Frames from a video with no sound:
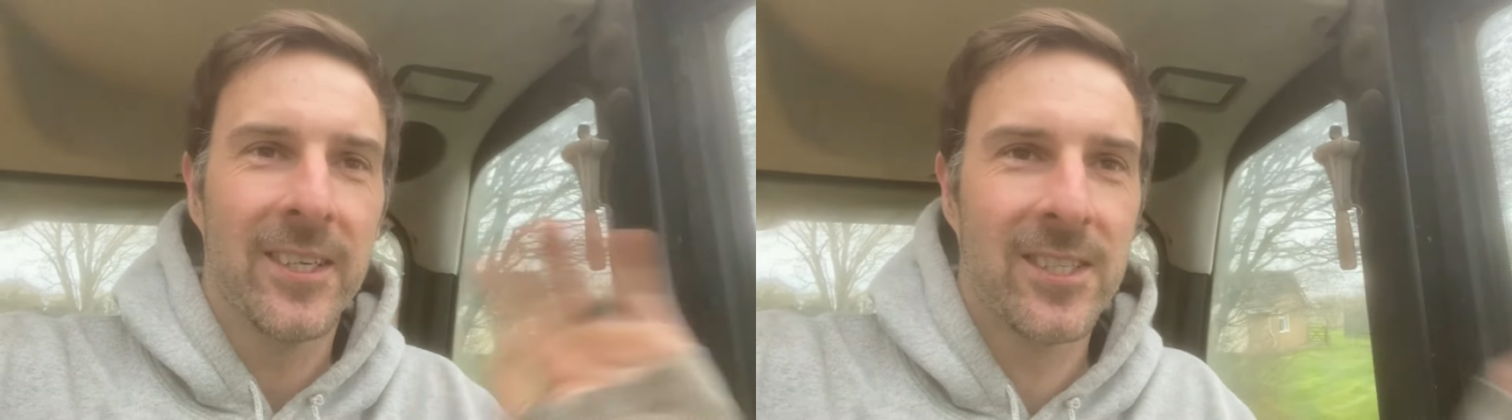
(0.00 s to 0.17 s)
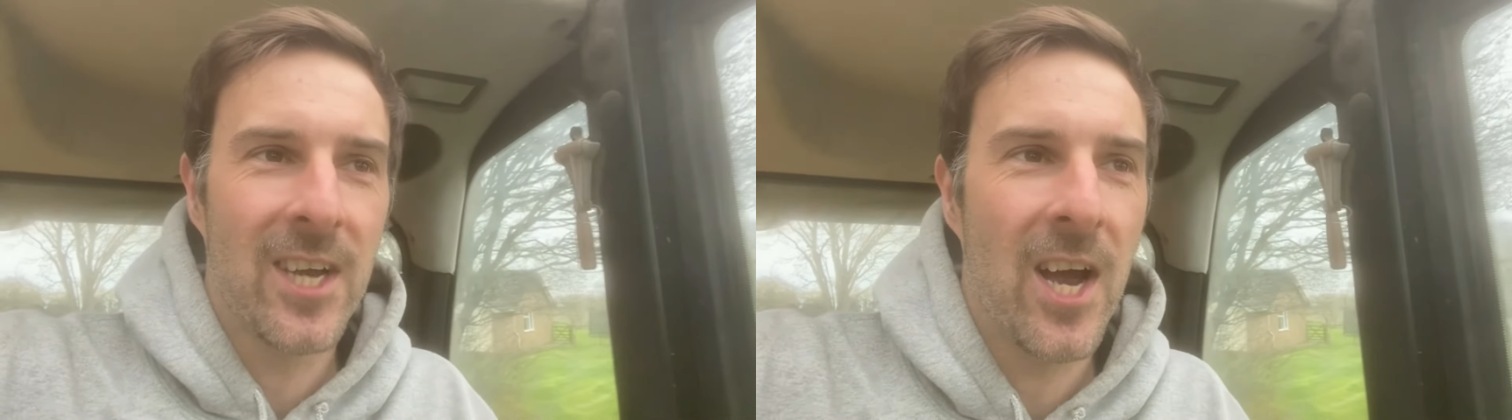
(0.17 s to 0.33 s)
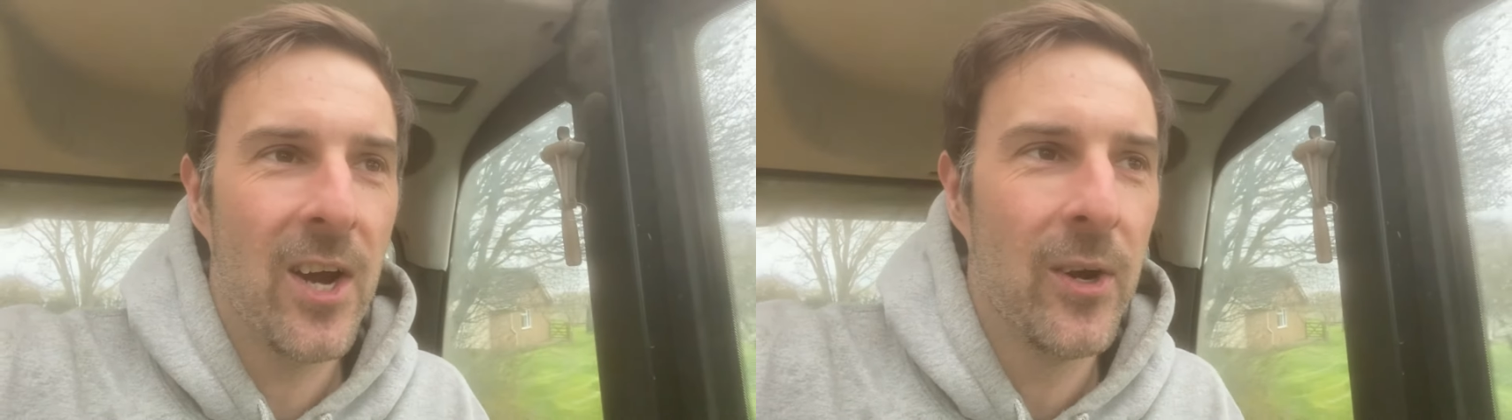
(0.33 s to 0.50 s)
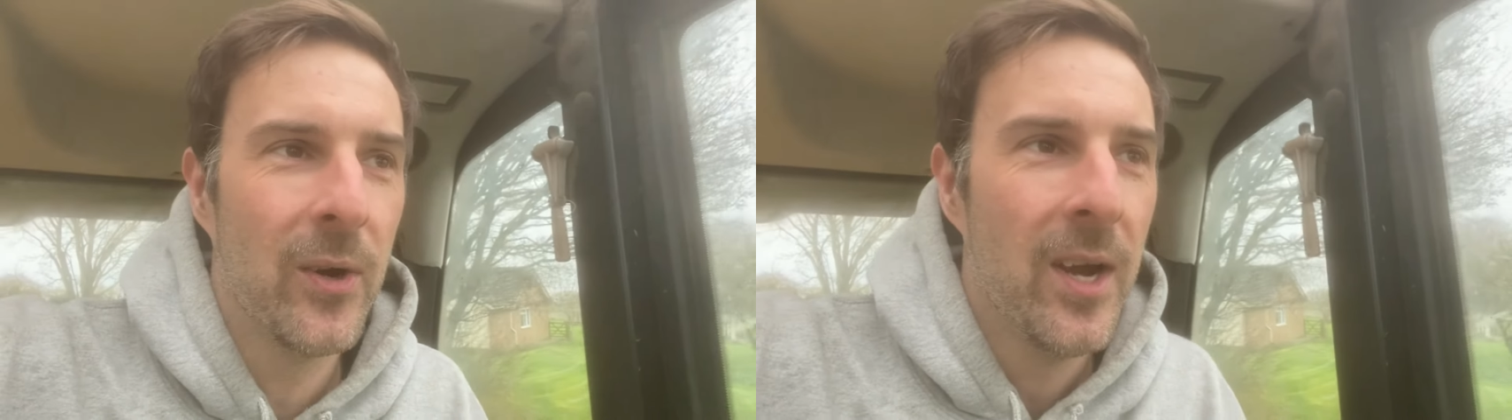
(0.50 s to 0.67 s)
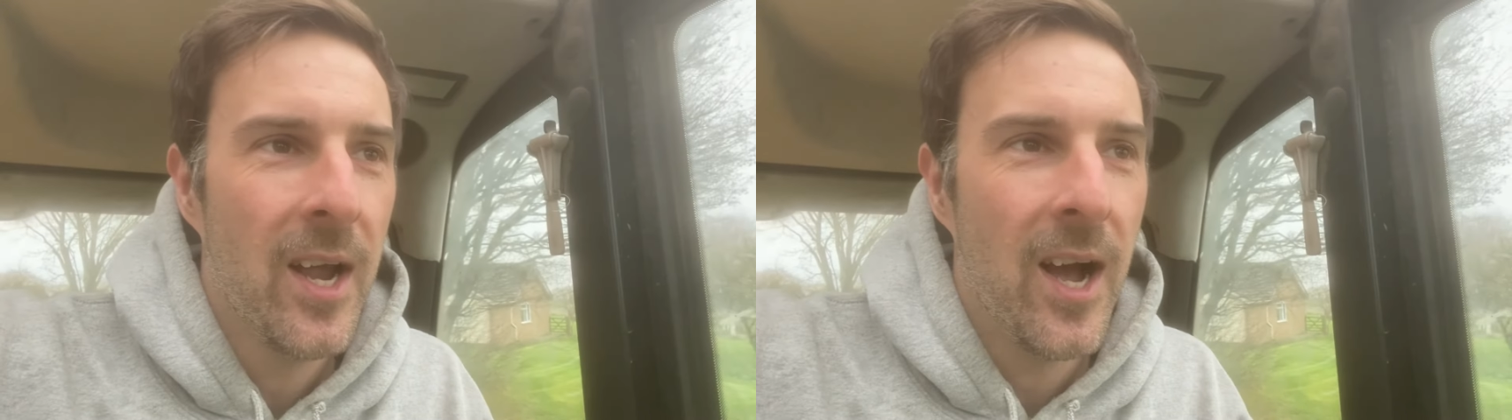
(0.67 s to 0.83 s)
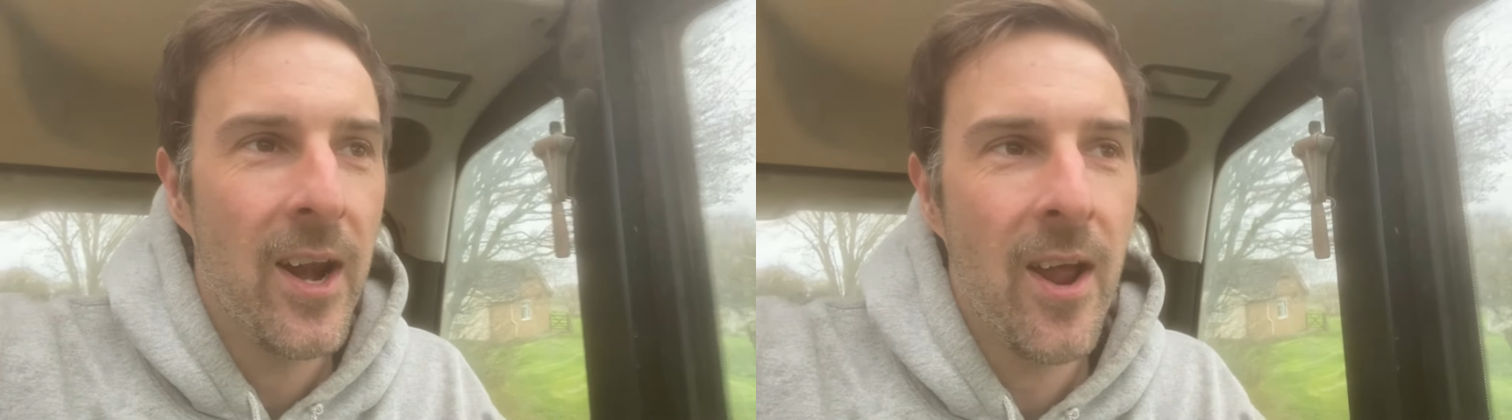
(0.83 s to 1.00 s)
So,
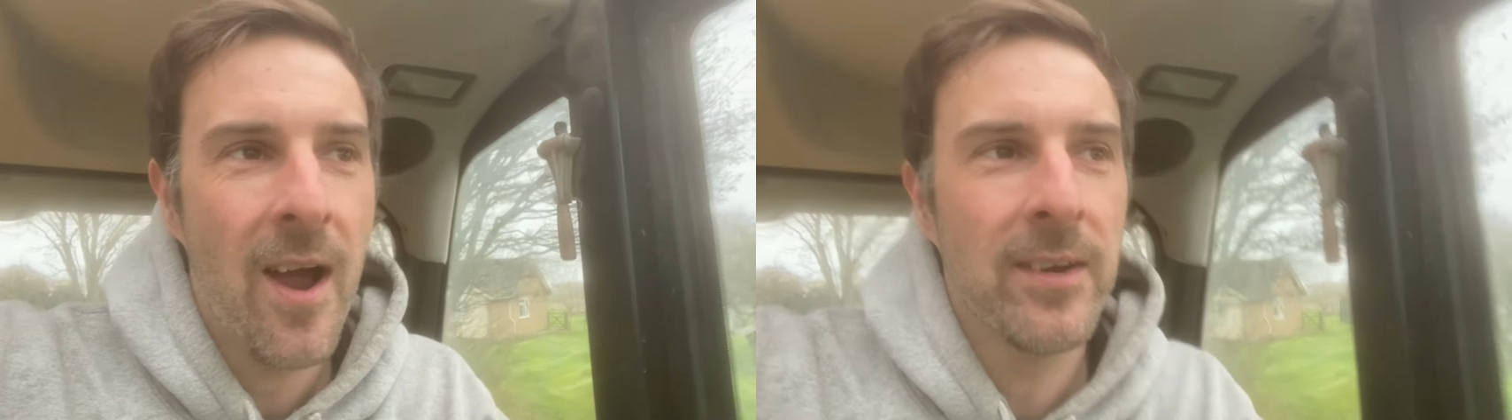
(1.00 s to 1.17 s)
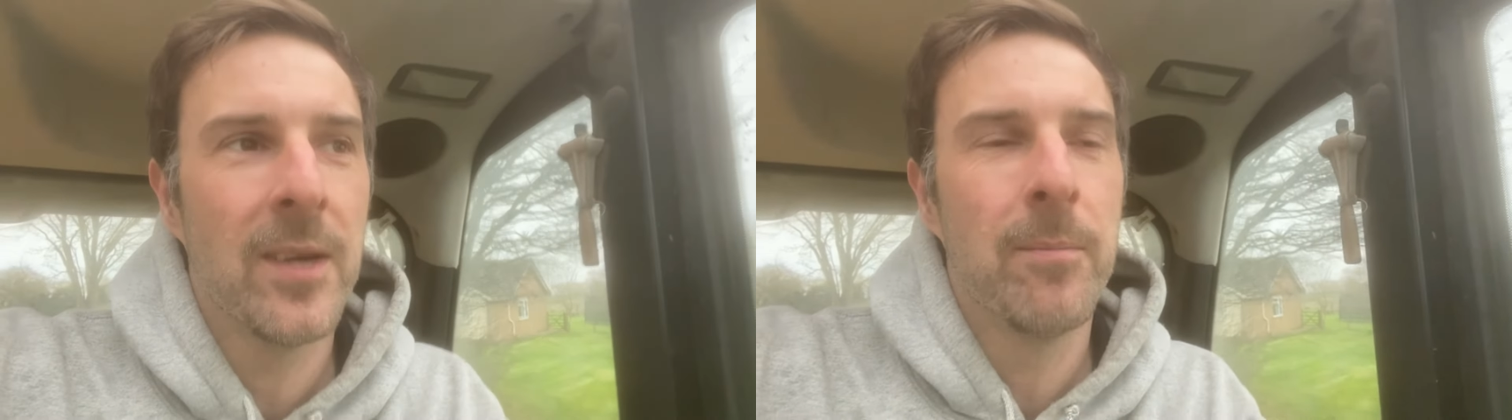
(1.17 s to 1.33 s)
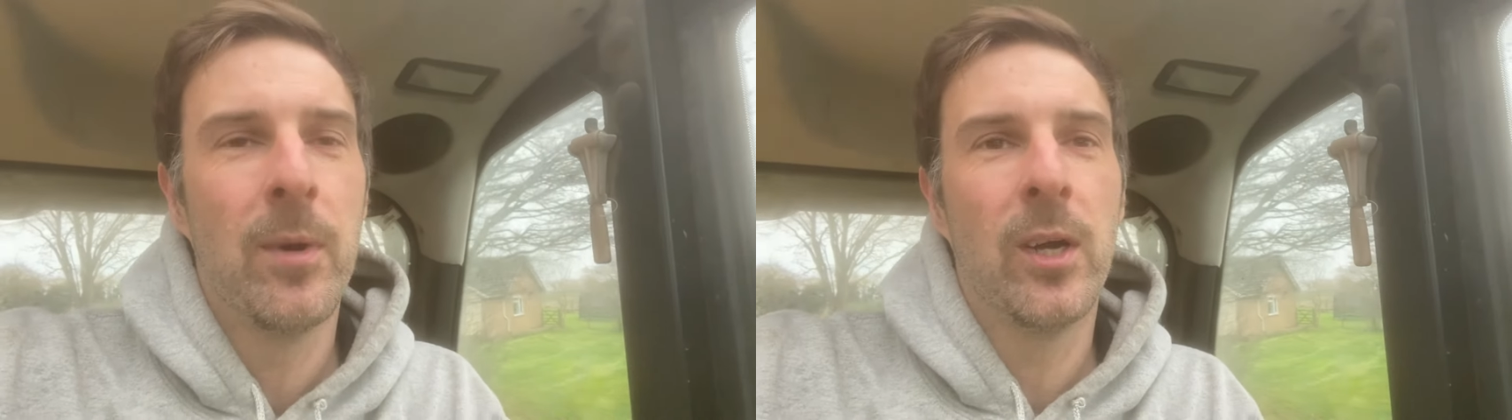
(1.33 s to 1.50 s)
I know I haven't done